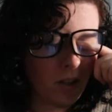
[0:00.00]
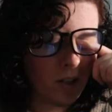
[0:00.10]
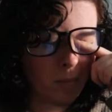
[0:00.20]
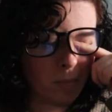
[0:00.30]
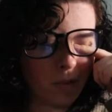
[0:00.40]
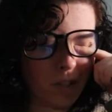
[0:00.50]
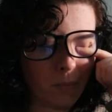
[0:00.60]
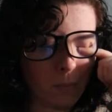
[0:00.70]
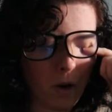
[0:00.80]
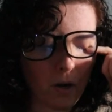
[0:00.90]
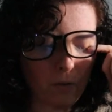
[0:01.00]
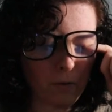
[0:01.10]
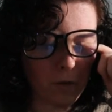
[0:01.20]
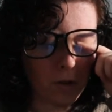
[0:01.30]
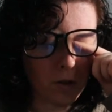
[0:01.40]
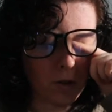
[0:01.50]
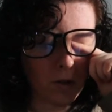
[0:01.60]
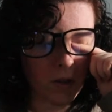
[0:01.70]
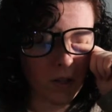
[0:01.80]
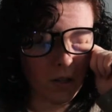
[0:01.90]
This pleased Potiphar,
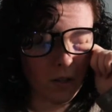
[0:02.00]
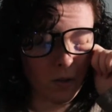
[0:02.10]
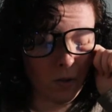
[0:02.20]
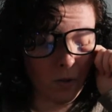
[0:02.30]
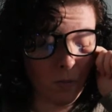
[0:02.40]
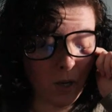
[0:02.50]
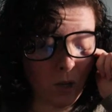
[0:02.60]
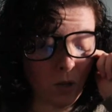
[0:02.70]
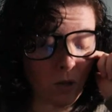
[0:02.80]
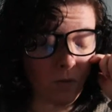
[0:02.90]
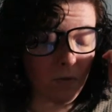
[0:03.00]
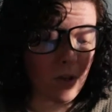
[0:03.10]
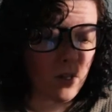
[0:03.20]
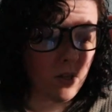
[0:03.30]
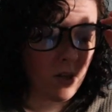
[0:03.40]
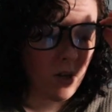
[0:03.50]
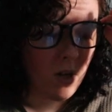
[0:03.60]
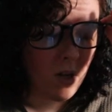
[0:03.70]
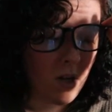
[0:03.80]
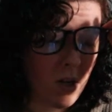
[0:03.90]
so he soon made Joseph
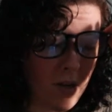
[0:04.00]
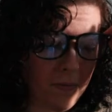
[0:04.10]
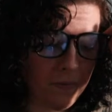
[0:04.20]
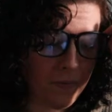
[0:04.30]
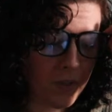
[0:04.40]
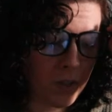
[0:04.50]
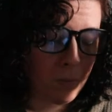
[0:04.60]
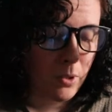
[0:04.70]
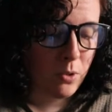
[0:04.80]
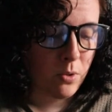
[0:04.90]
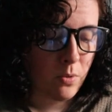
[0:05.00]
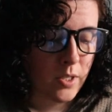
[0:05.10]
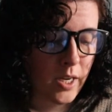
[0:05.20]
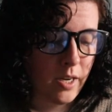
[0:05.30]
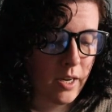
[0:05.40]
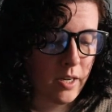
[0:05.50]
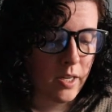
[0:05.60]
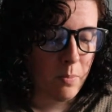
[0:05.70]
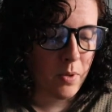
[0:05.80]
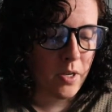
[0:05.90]
his personal
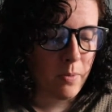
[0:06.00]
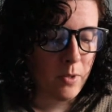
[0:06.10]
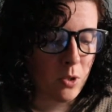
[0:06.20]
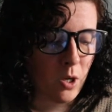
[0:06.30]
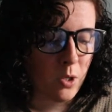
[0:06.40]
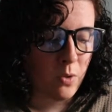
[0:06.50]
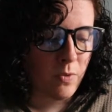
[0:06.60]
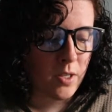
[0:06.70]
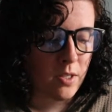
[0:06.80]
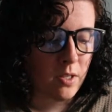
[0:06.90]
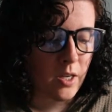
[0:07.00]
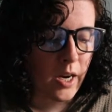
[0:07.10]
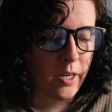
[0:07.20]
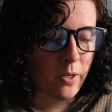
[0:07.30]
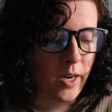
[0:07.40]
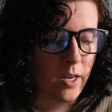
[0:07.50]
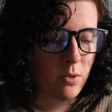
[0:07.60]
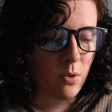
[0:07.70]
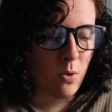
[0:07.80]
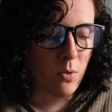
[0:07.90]
attendant. He put him in charge of his entire
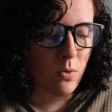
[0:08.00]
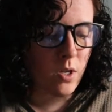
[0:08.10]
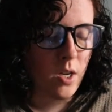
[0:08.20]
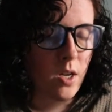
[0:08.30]
household.